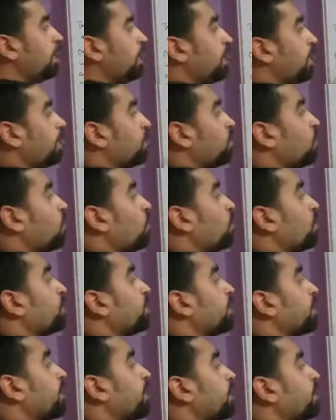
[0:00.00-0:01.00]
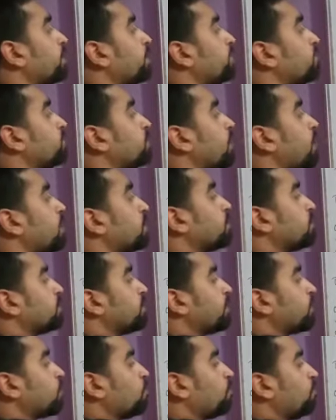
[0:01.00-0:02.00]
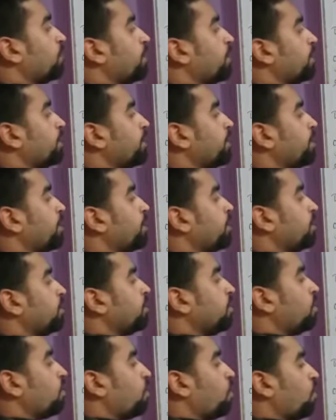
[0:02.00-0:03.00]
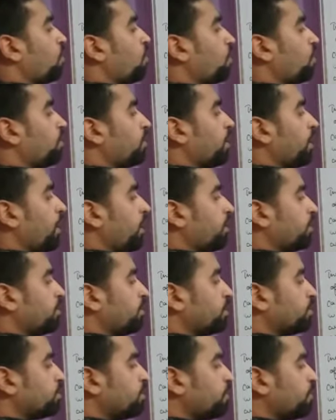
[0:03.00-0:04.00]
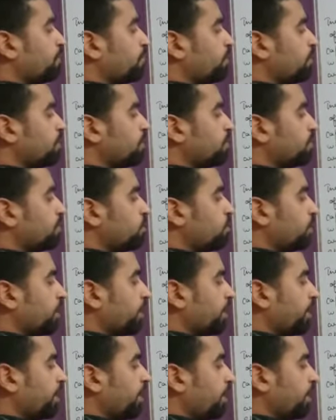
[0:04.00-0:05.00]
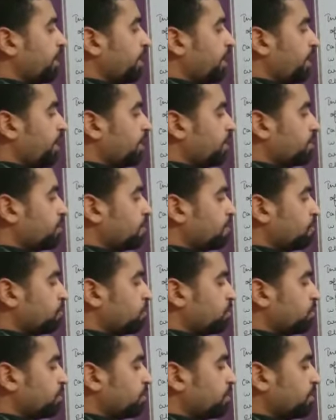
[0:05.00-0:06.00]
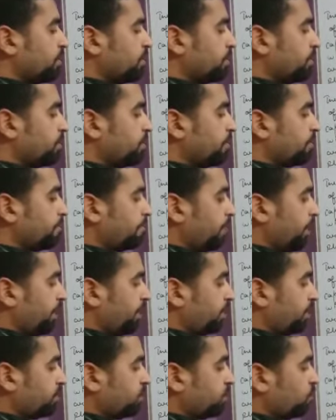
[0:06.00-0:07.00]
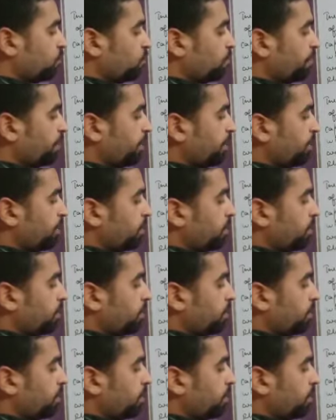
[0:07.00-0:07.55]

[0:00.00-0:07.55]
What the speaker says: And all the negative charges accumulated on another surface, okay, and suppose this is minus QP.